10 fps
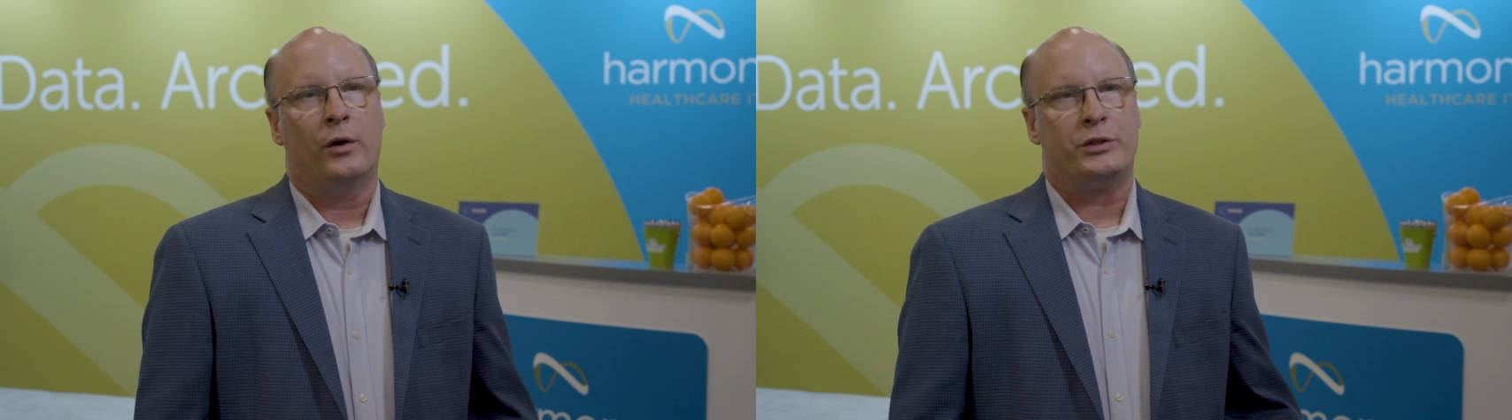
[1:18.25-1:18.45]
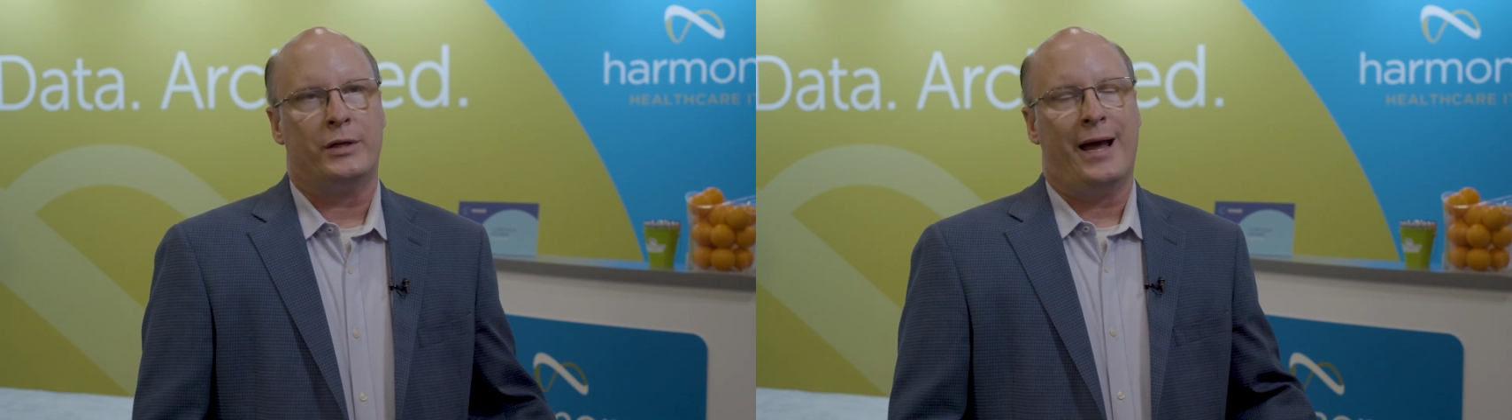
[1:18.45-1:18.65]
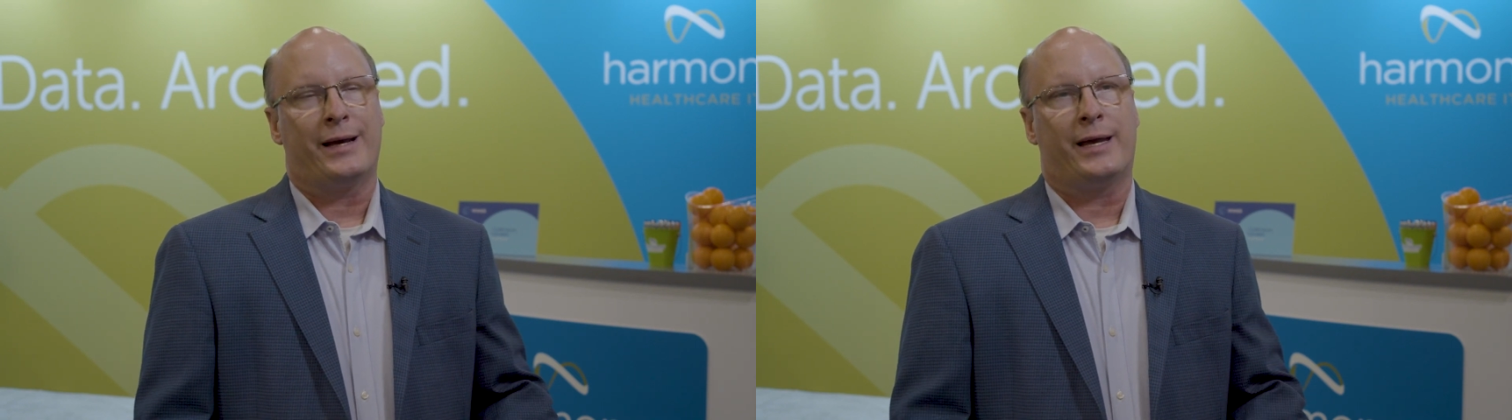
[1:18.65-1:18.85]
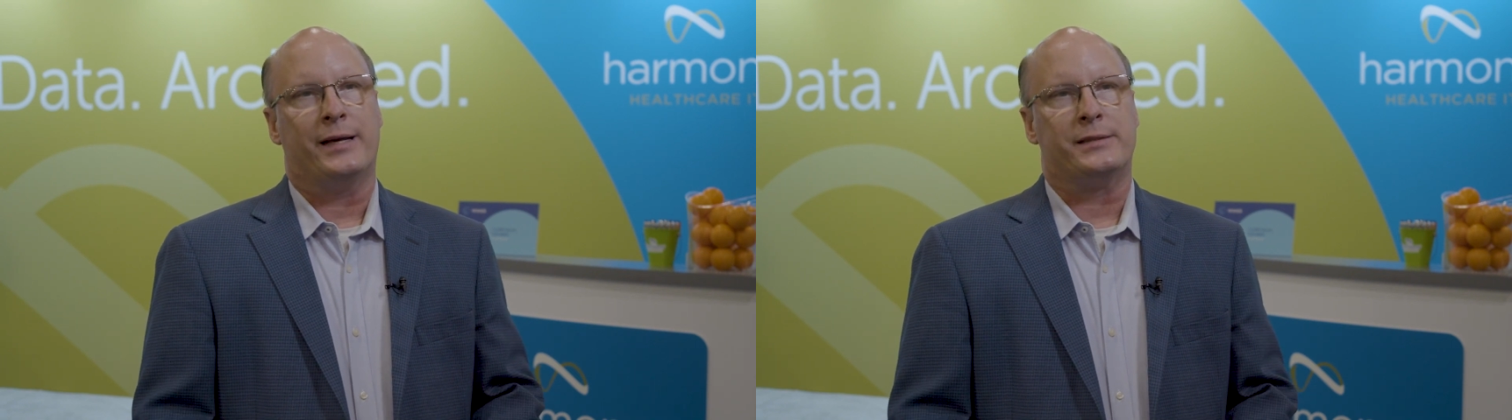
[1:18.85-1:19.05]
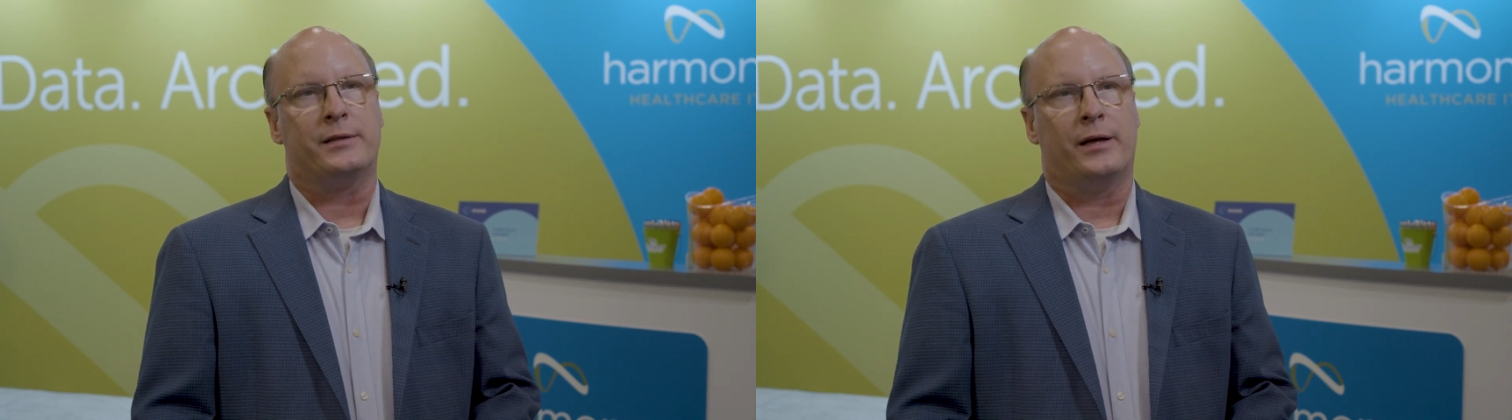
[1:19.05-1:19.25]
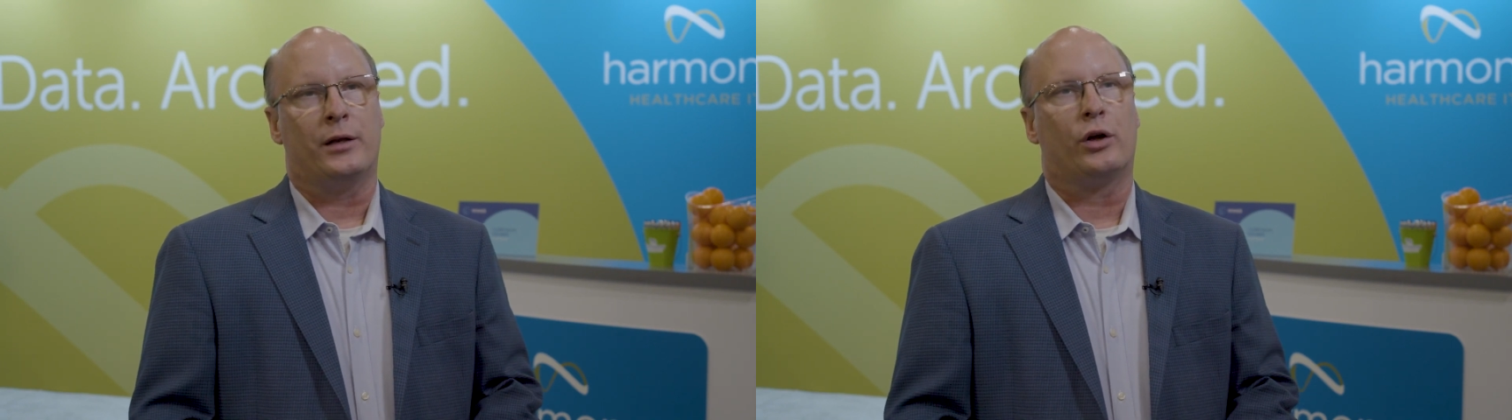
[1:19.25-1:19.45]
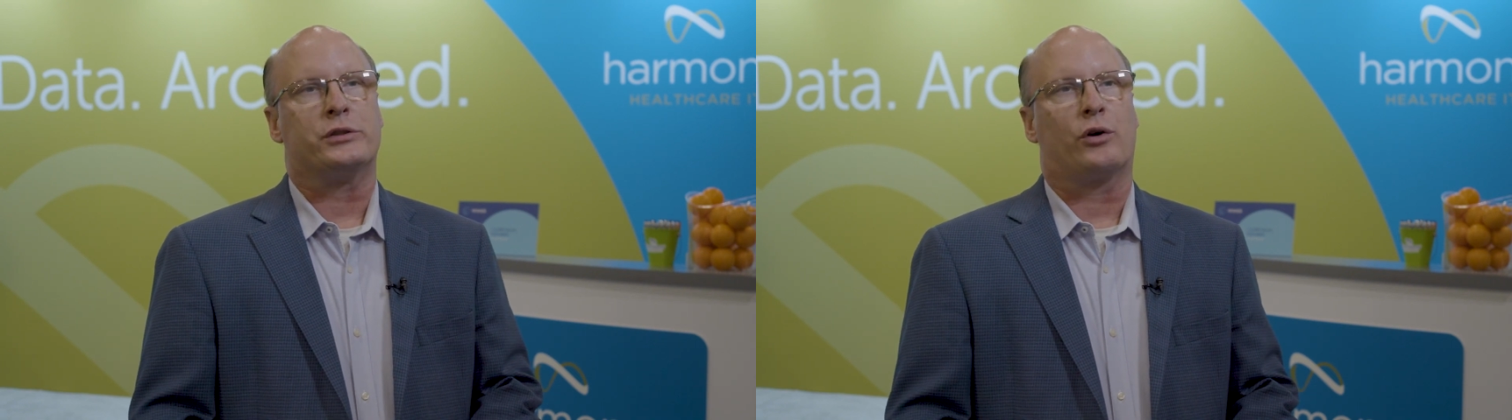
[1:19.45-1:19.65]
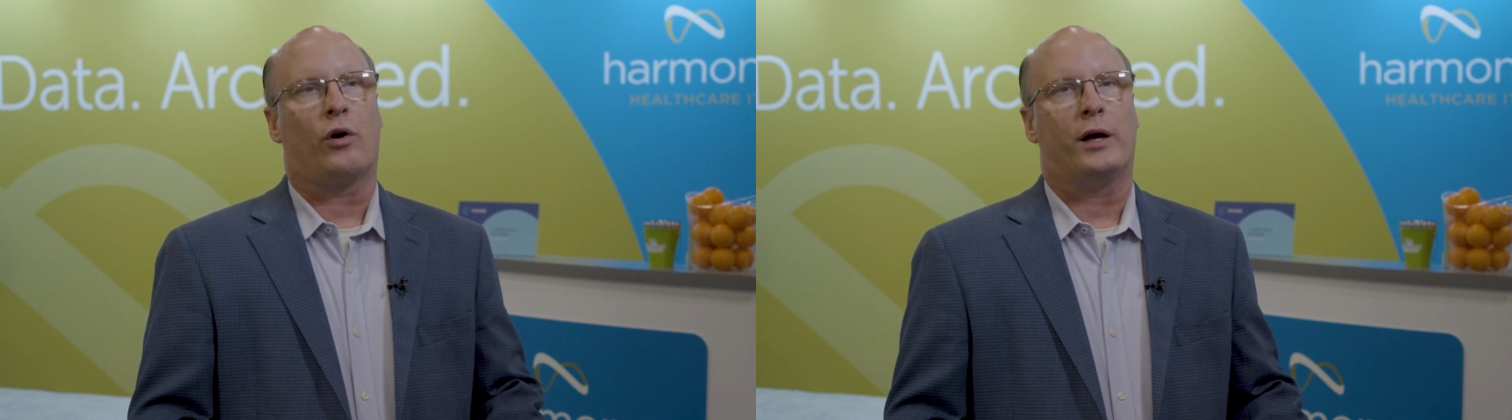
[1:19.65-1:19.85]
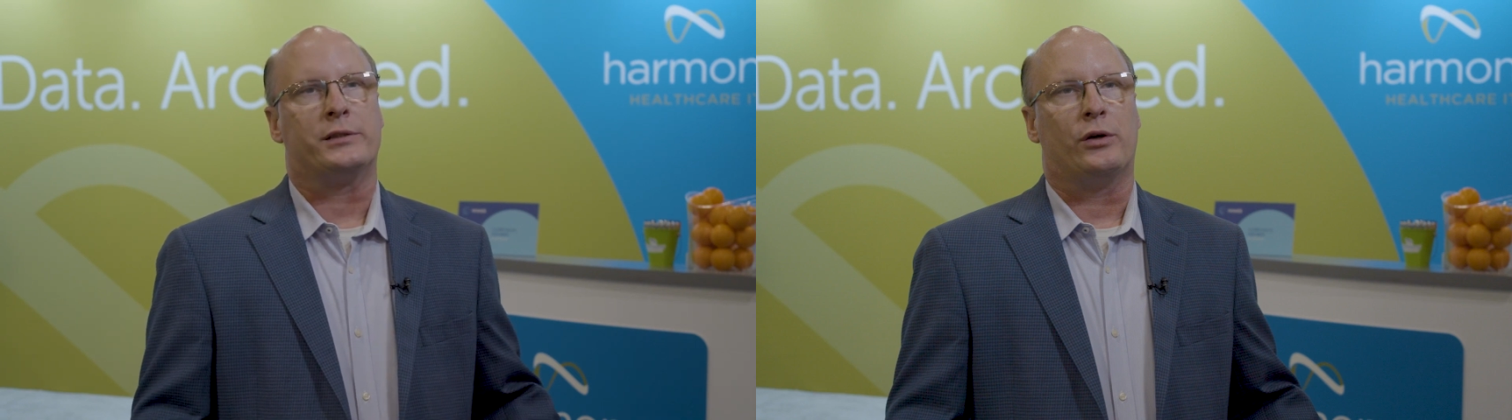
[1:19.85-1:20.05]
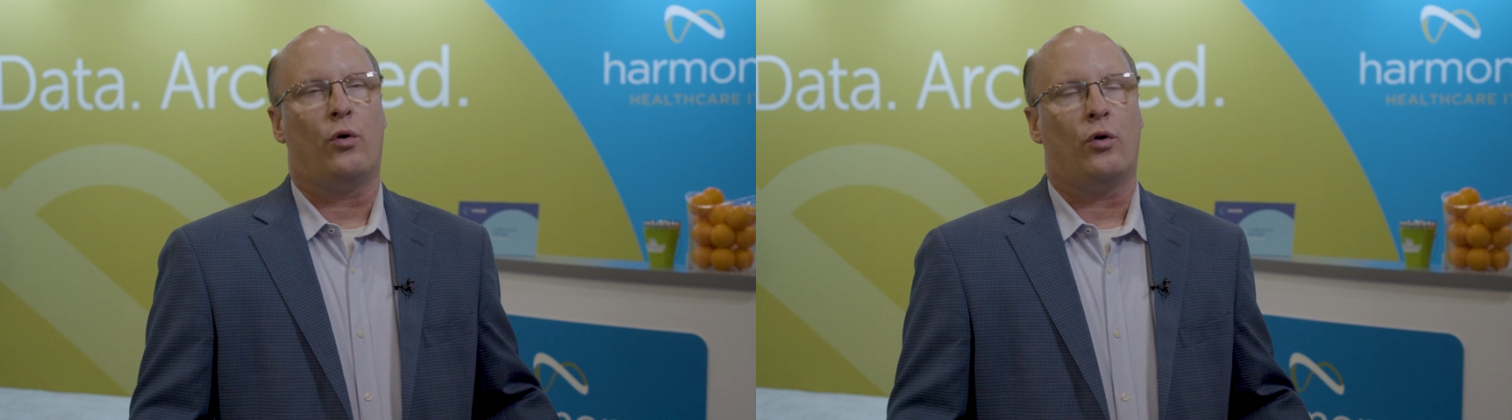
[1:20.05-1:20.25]
which in that case, it looks
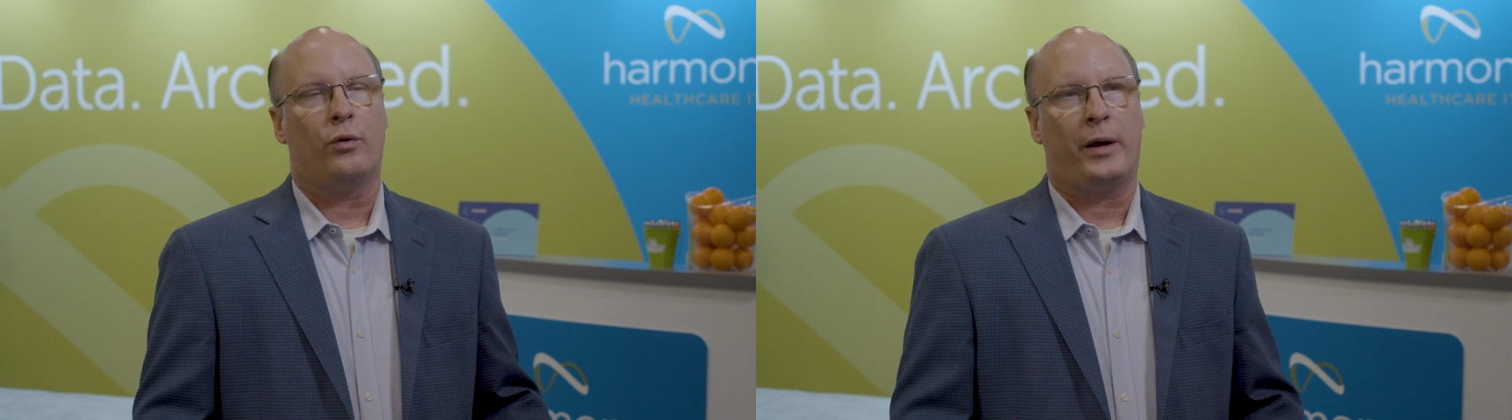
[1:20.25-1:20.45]
across the whole